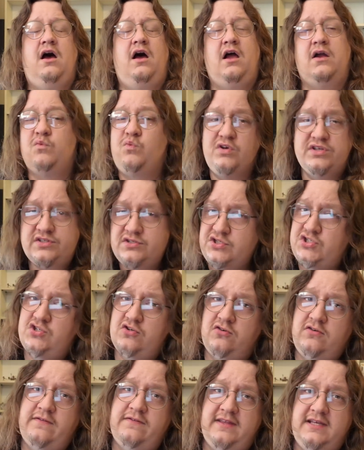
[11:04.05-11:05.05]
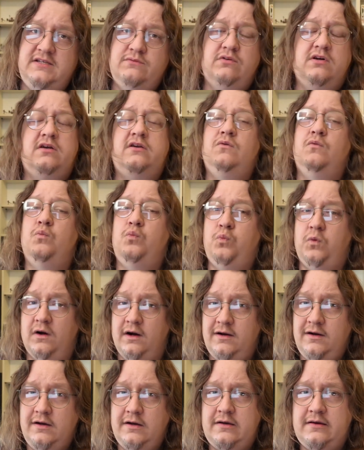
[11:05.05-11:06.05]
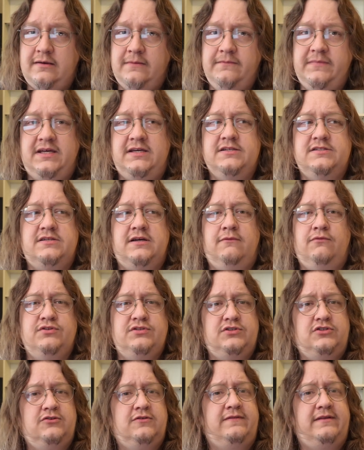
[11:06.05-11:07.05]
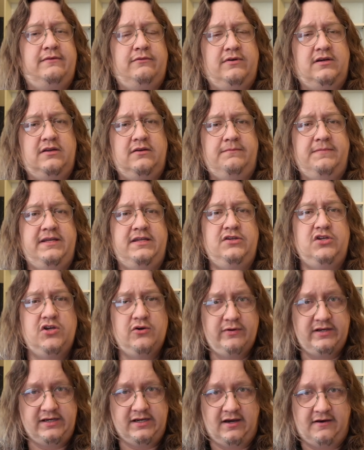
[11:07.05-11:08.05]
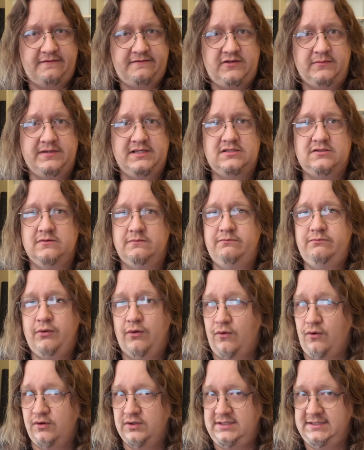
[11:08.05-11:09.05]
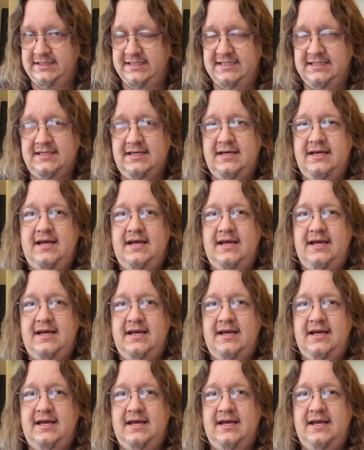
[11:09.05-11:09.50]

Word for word: I wasn't sure if these were going to work because I wasn't sure if they were going to be new enough to be supported.